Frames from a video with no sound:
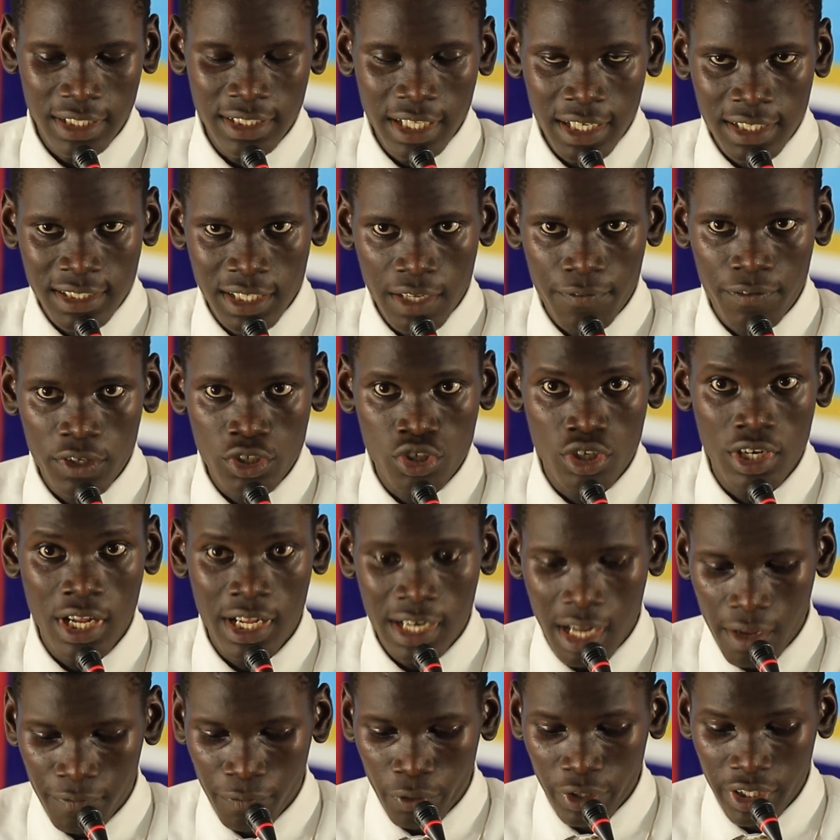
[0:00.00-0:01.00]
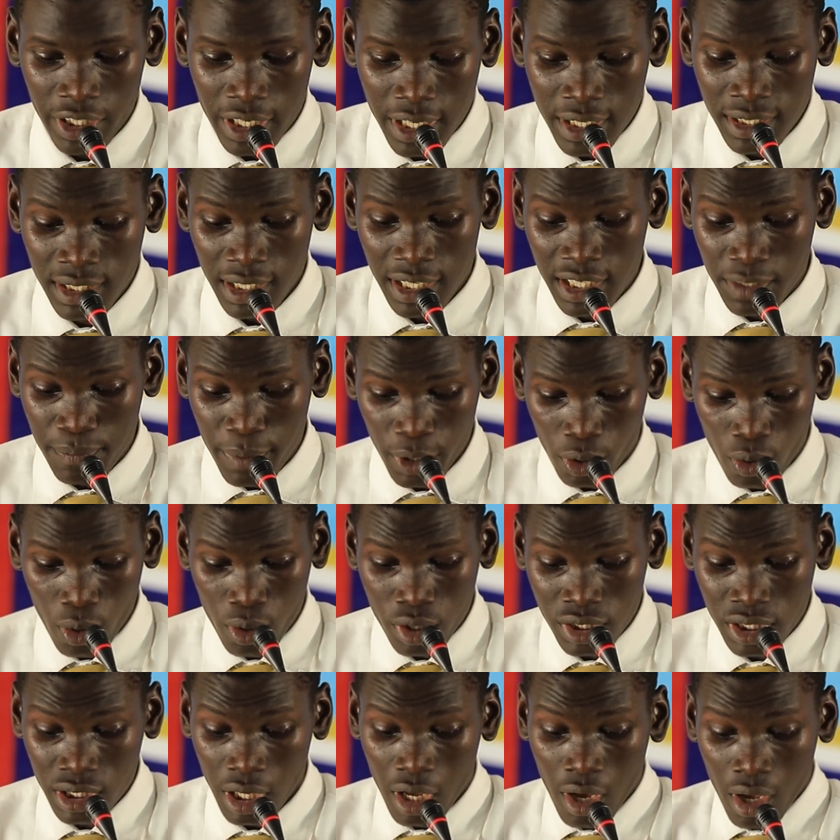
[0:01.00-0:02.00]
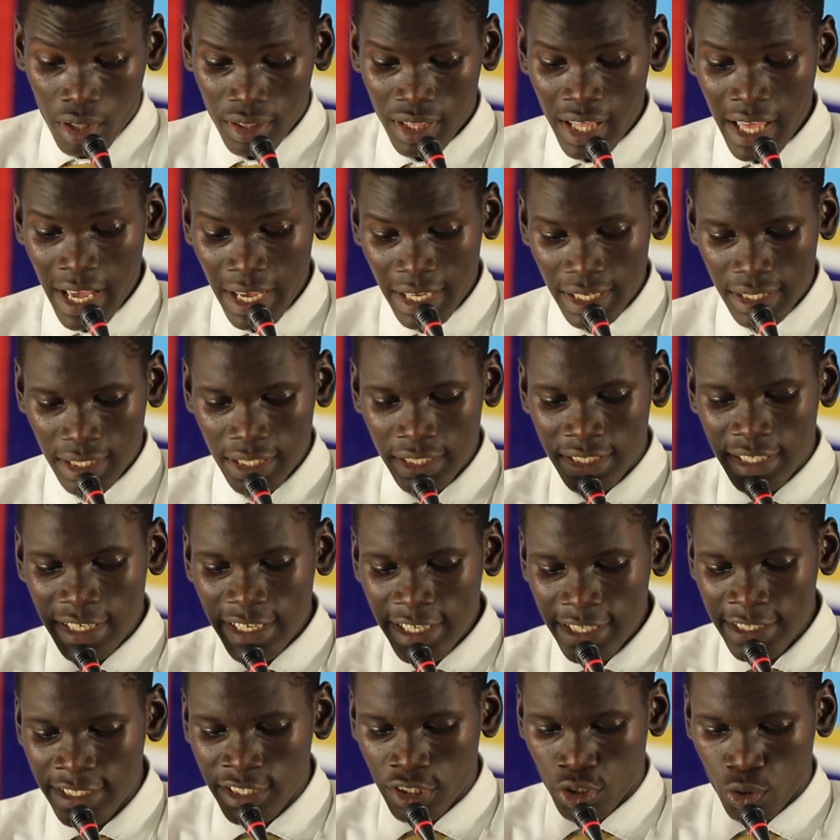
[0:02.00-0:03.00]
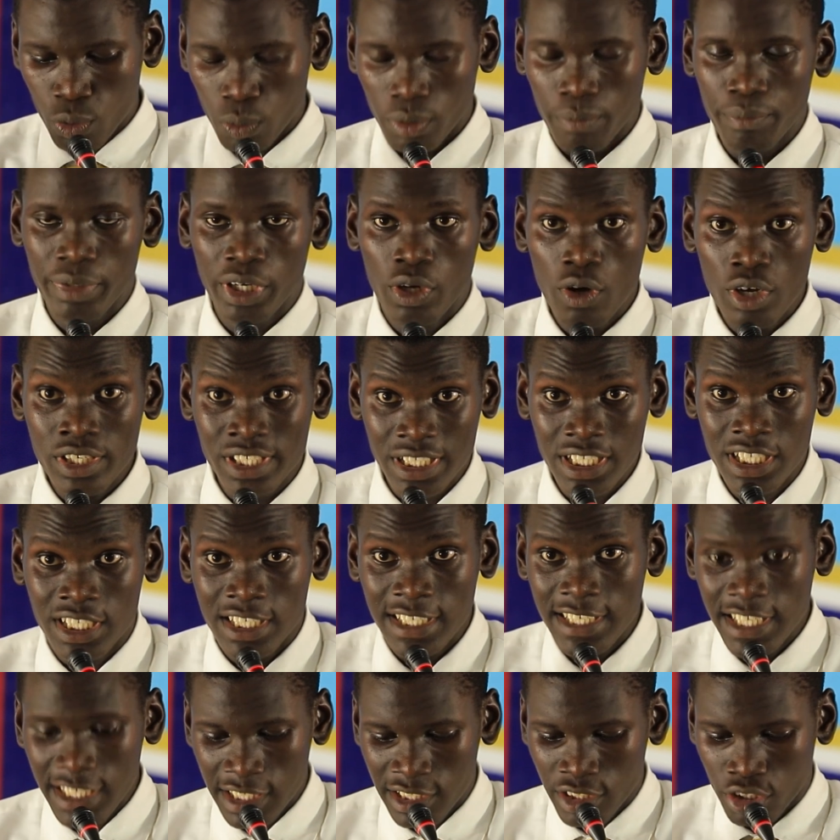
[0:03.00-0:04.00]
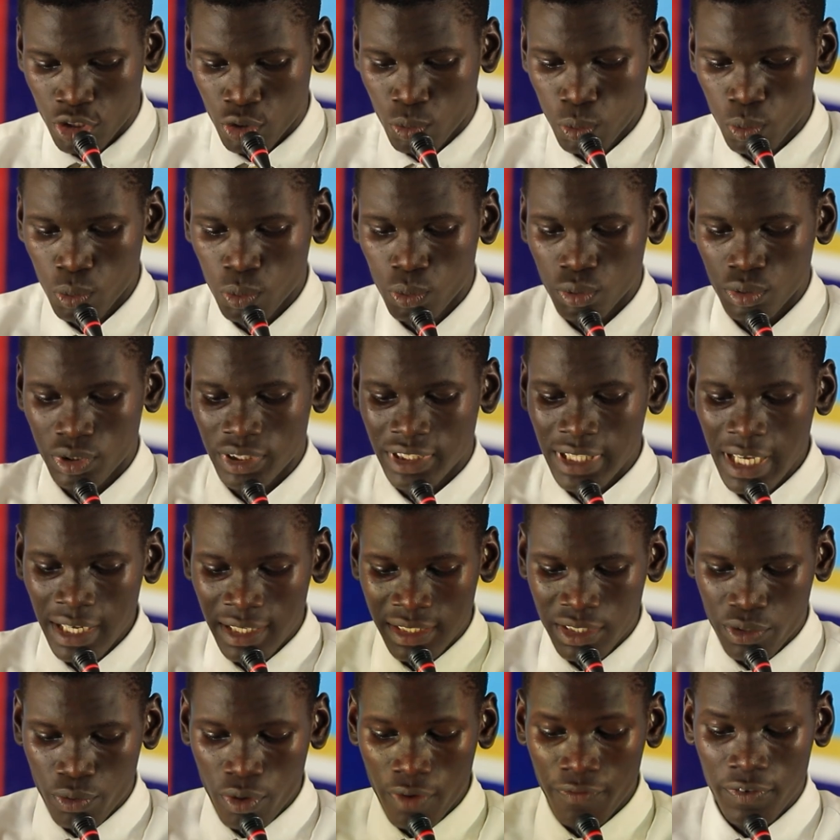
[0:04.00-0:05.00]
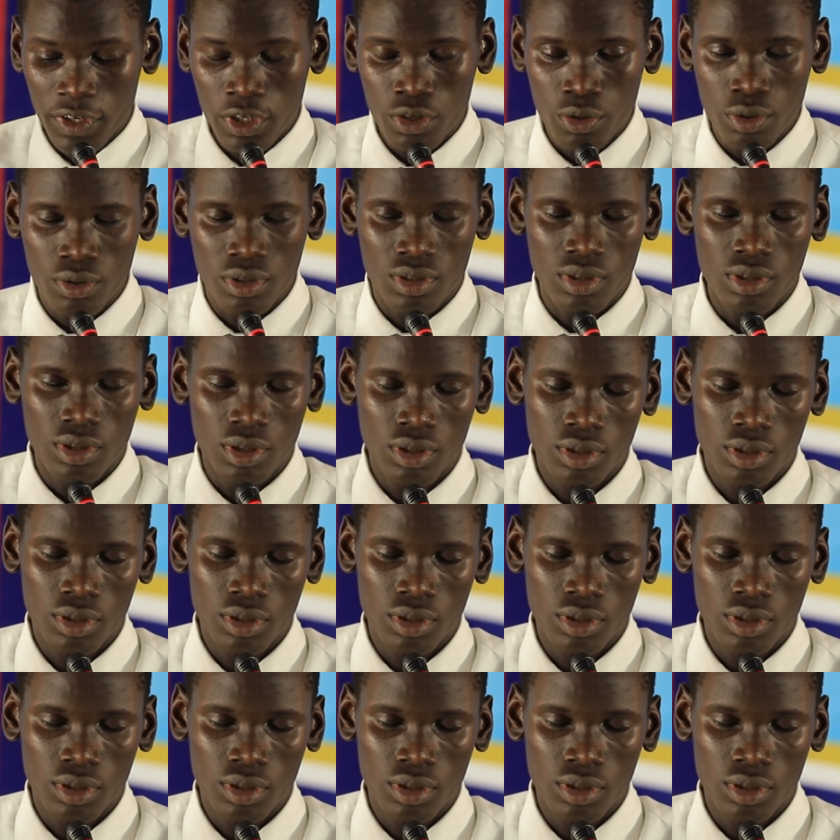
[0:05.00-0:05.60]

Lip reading: tax evasion and avoidance is because it leads to tax revenue